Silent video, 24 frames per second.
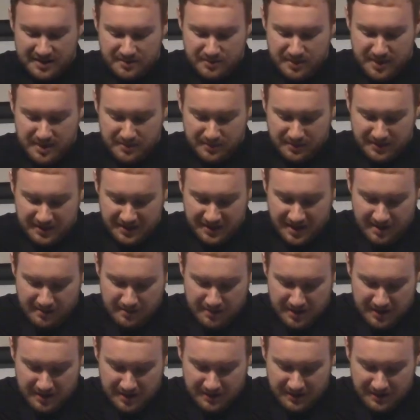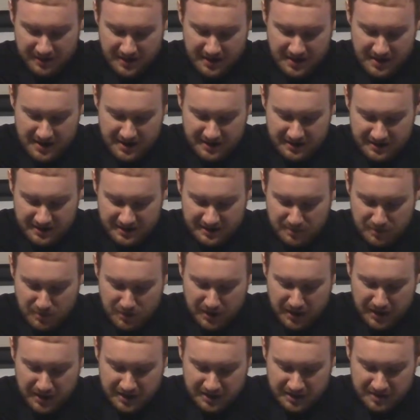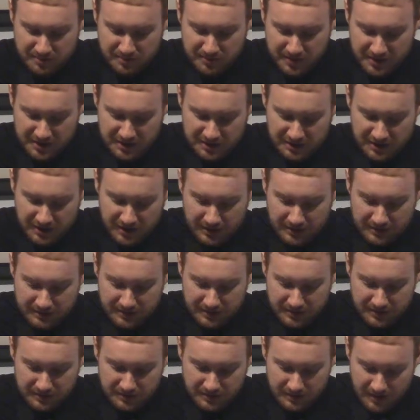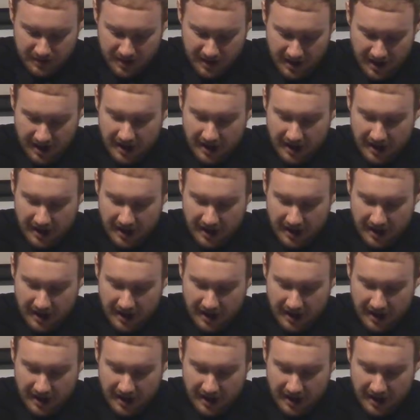to be able to come here this morning and to preach to all of you.